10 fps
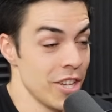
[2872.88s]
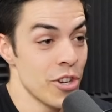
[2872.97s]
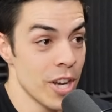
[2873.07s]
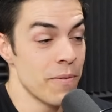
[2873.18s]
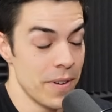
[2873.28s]

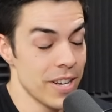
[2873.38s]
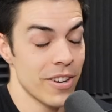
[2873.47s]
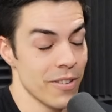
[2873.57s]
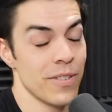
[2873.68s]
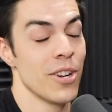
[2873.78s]
could
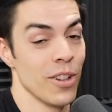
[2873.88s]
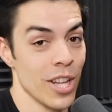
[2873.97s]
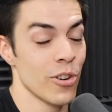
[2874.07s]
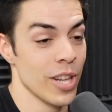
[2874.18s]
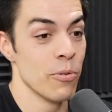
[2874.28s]

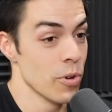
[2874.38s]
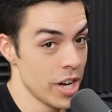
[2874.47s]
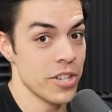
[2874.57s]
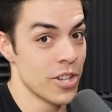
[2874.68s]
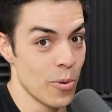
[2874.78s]
literally
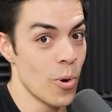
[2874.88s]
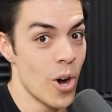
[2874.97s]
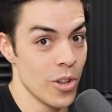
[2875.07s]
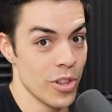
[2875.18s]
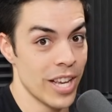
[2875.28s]
run into the
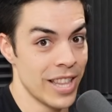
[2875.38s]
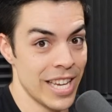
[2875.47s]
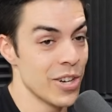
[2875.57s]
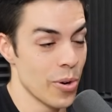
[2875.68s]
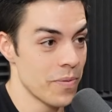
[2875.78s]
wall in the
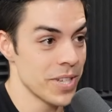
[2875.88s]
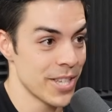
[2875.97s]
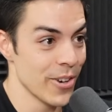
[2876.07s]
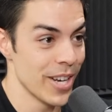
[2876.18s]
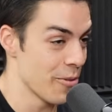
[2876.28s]
indoor
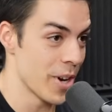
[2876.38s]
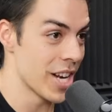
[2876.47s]
facility, or run